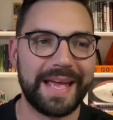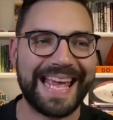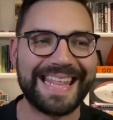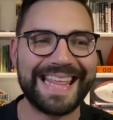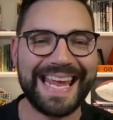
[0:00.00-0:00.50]

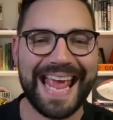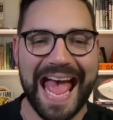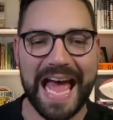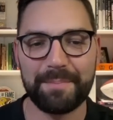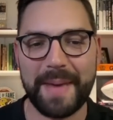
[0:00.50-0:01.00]
And they
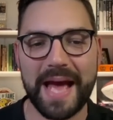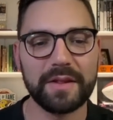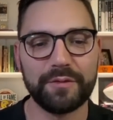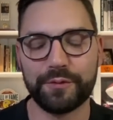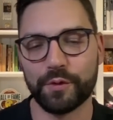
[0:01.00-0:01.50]
had Matt
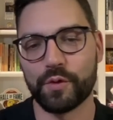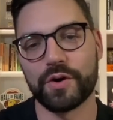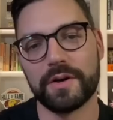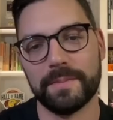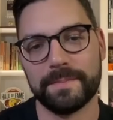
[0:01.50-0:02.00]

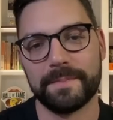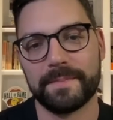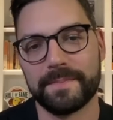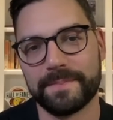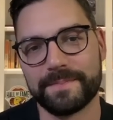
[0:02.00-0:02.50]
LaFleur
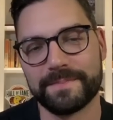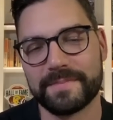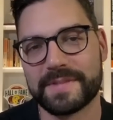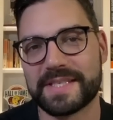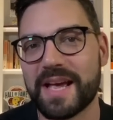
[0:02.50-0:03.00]

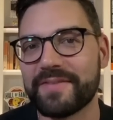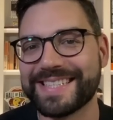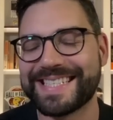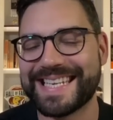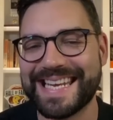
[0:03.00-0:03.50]

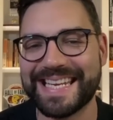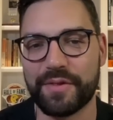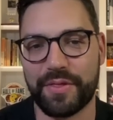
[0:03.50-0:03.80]
17th.